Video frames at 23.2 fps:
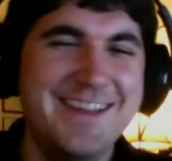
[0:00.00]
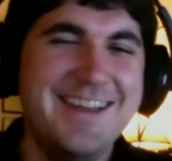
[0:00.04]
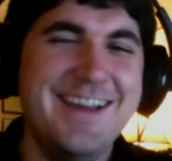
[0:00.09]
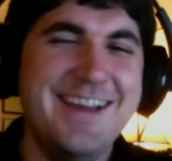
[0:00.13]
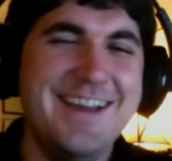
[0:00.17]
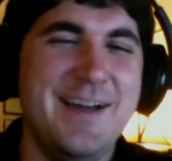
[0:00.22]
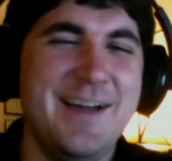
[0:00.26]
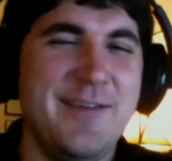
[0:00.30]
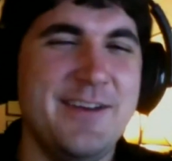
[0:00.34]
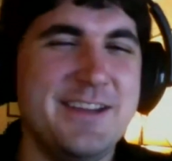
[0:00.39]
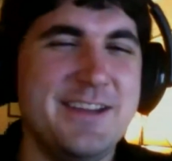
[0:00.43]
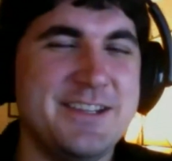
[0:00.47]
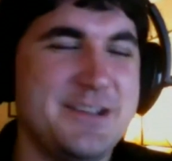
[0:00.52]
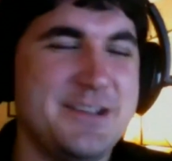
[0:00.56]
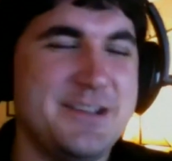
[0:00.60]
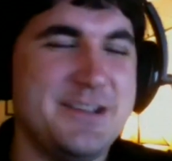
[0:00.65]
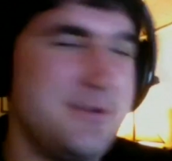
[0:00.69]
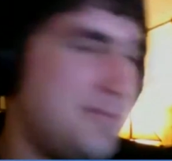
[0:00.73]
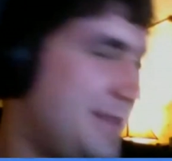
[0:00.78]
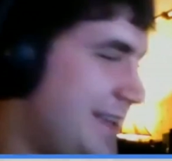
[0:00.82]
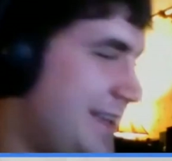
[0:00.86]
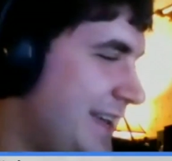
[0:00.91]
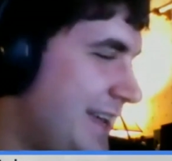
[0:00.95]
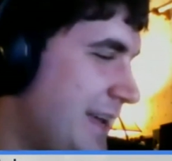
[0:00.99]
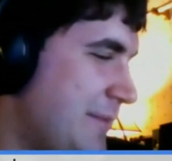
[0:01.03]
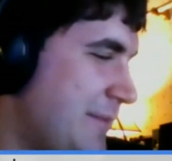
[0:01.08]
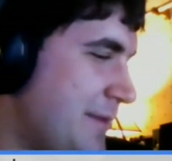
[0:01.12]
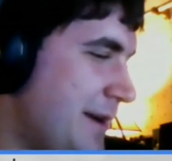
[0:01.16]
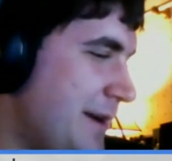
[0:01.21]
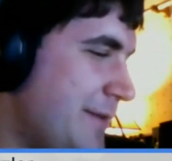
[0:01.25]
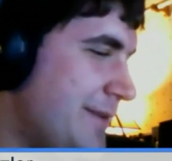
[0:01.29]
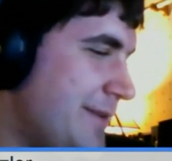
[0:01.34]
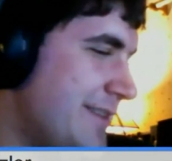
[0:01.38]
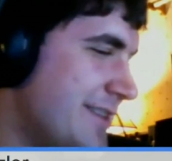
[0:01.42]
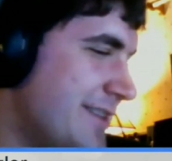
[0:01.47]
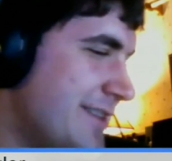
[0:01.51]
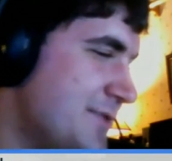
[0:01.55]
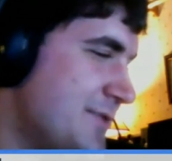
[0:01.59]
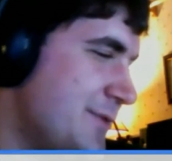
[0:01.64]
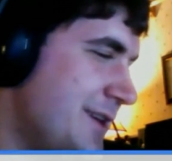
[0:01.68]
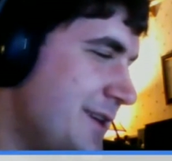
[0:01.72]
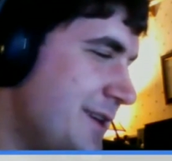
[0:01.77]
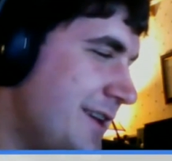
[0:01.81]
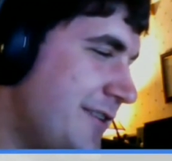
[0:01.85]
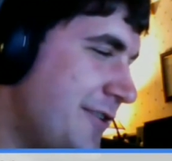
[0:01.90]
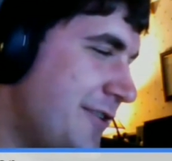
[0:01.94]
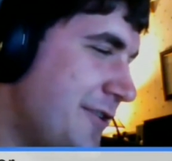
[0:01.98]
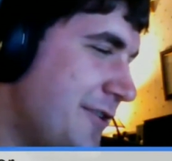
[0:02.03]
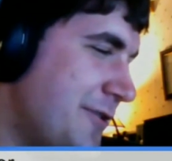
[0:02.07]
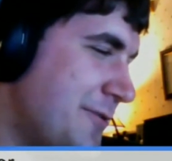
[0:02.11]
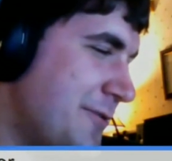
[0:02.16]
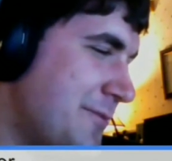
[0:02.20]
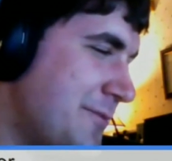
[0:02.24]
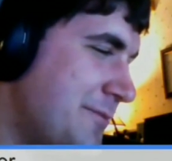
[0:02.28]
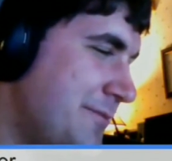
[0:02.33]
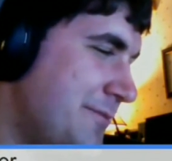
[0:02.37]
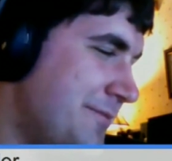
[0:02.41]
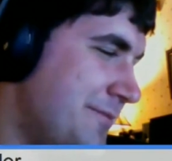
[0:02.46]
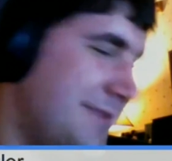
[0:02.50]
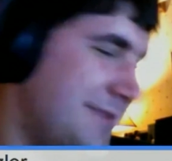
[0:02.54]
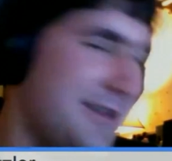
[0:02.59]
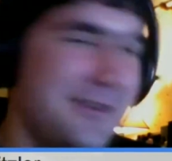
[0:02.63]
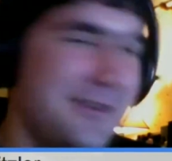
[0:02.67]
I'm going to start playing it probably this week or you know